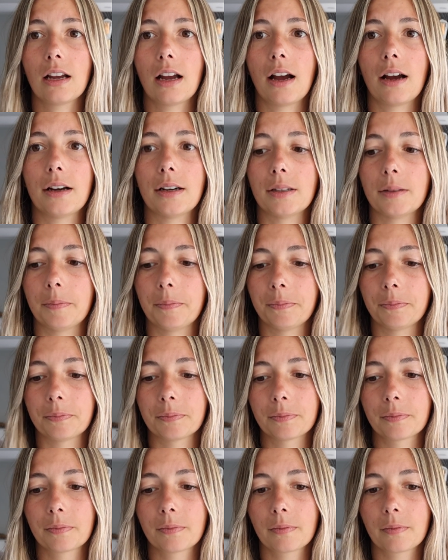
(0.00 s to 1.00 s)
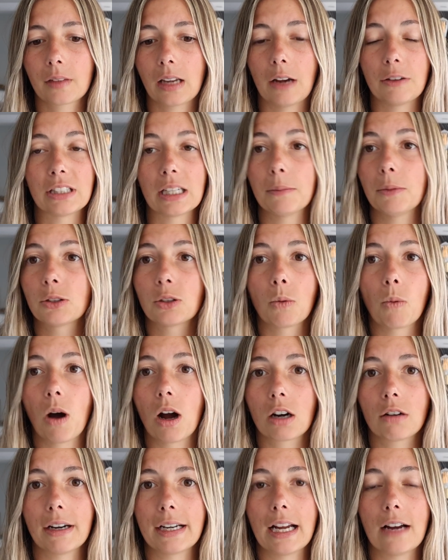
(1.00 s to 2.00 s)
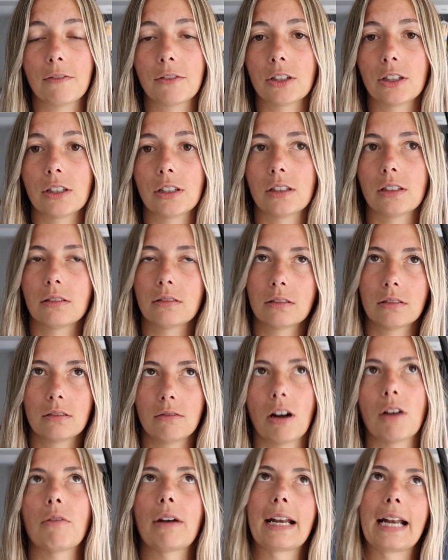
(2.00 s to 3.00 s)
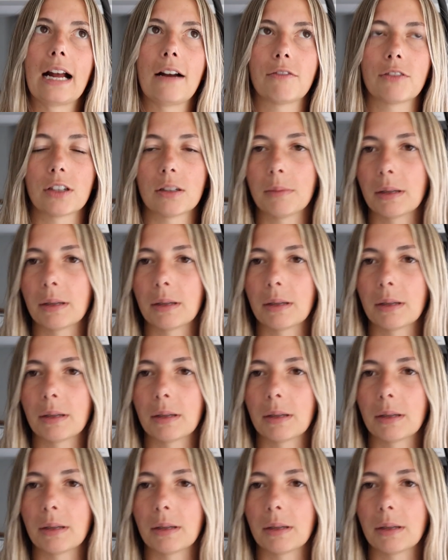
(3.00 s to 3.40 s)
I was able to walk not right after,